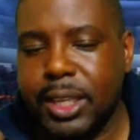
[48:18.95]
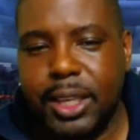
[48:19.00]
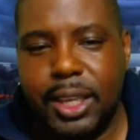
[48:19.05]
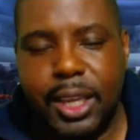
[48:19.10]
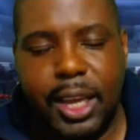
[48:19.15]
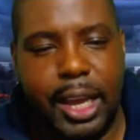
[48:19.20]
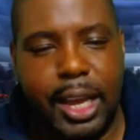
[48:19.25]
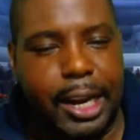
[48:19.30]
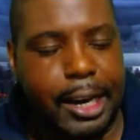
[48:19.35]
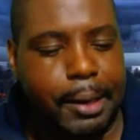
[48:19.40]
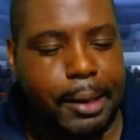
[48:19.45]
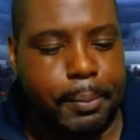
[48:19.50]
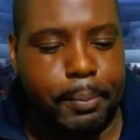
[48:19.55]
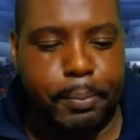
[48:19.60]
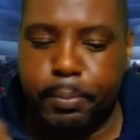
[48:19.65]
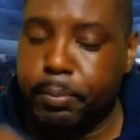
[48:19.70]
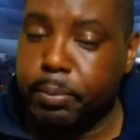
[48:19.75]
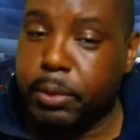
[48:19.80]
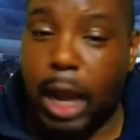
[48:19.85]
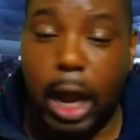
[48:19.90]

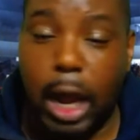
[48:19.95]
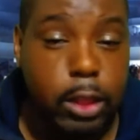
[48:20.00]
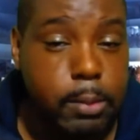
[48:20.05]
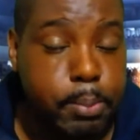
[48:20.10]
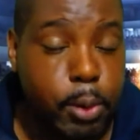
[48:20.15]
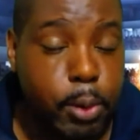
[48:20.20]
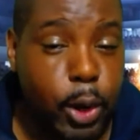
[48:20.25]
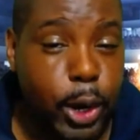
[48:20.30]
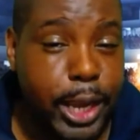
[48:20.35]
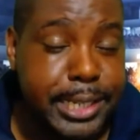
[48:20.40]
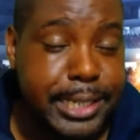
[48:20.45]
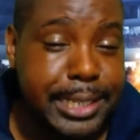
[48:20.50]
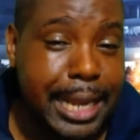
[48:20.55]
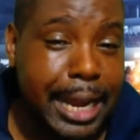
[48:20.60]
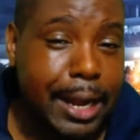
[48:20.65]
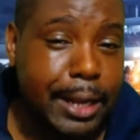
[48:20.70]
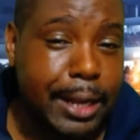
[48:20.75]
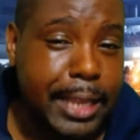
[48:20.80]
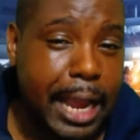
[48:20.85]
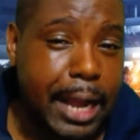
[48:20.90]
Golden Boy has
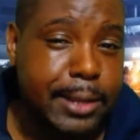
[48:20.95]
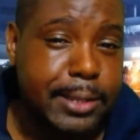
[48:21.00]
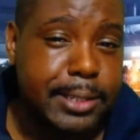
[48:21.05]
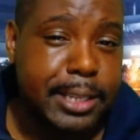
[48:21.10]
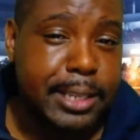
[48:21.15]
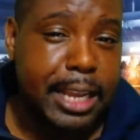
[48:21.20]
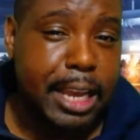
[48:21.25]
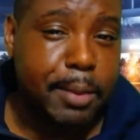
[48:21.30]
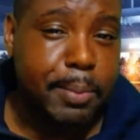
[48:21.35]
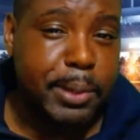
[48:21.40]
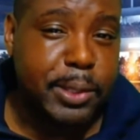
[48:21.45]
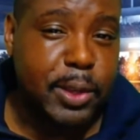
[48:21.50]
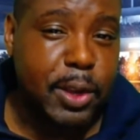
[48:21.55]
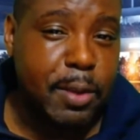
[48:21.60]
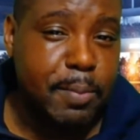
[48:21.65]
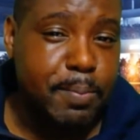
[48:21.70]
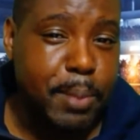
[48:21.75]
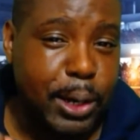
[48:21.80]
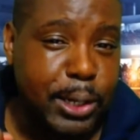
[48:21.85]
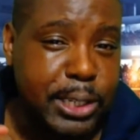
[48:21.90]
now announced that they'll be
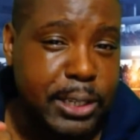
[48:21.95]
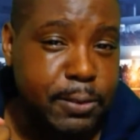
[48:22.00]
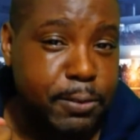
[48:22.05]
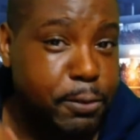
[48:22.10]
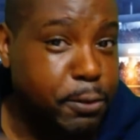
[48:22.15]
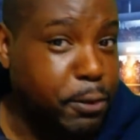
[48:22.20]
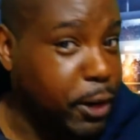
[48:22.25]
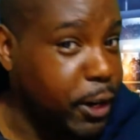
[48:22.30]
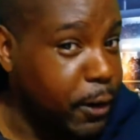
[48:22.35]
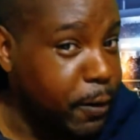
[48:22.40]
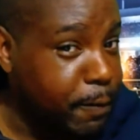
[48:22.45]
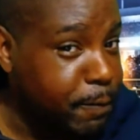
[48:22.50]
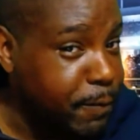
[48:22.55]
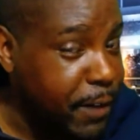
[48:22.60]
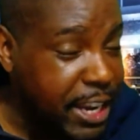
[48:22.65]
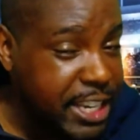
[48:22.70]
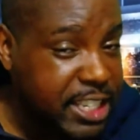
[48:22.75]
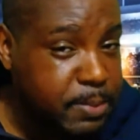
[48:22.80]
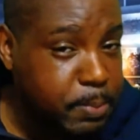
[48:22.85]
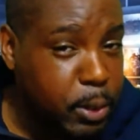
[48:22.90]
doing boxing free on
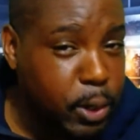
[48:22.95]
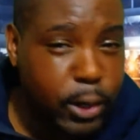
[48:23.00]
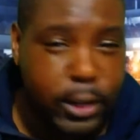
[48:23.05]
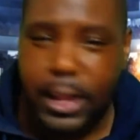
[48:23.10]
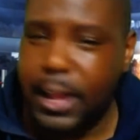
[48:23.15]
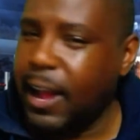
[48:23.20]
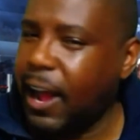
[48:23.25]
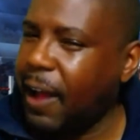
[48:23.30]
Facebook.